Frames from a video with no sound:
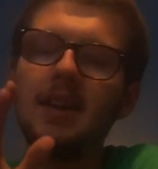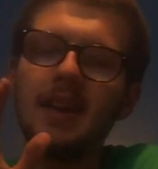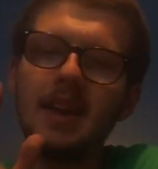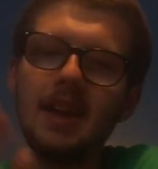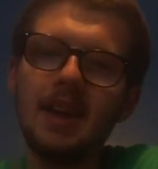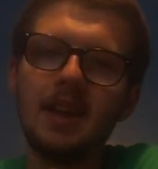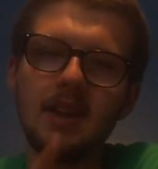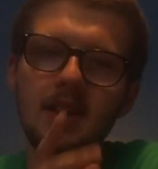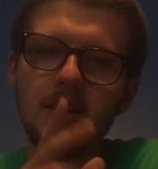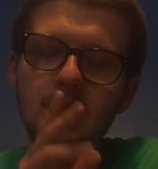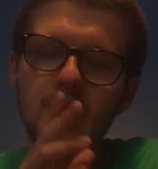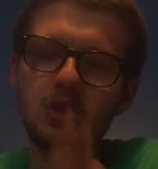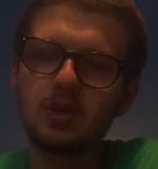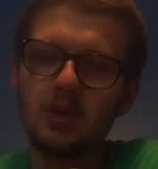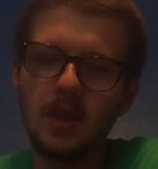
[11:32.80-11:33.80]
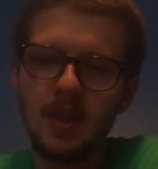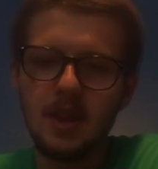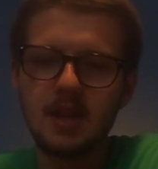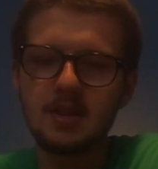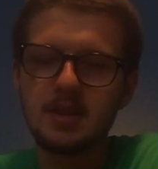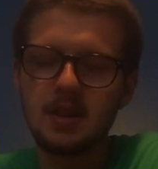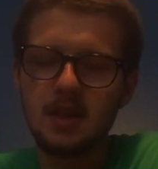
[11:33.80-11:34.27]
in
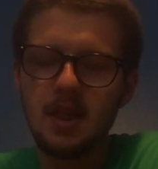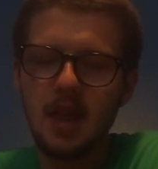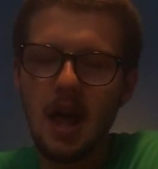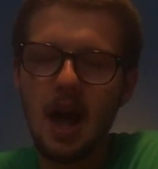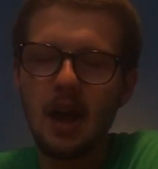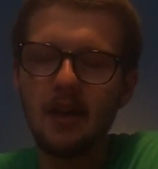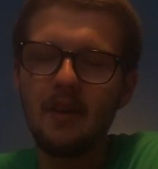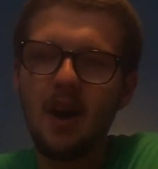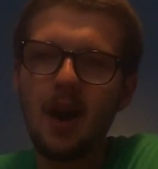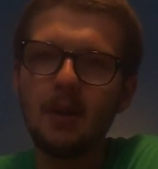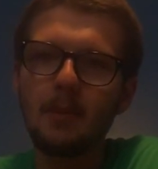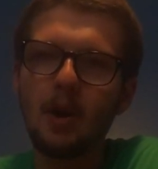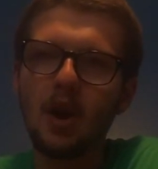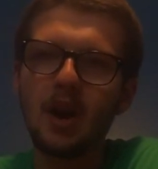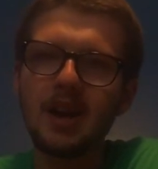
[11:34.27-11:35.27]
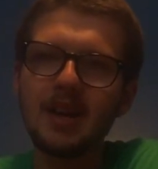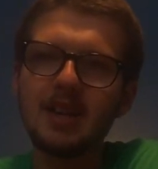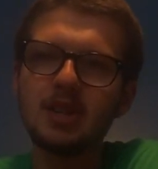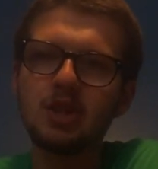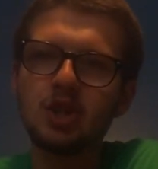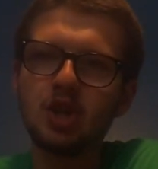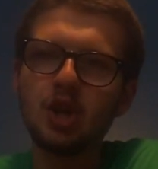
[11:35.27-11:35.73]
the Isle Armor
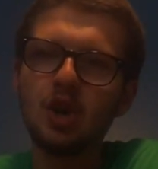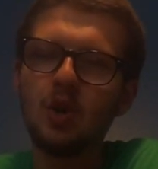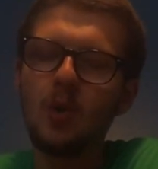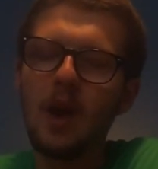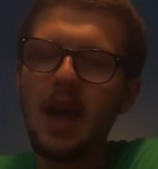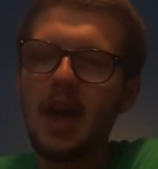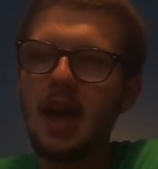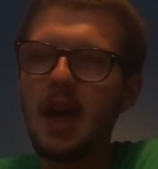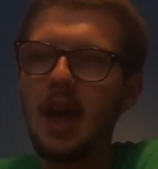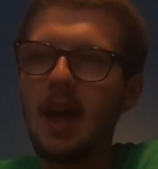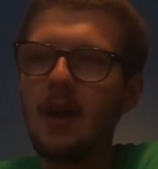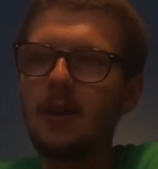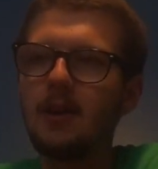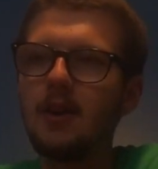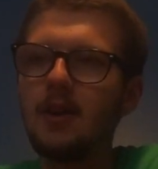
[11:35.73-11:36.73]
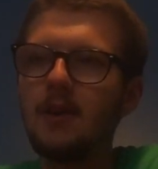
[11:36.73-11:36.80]
is do a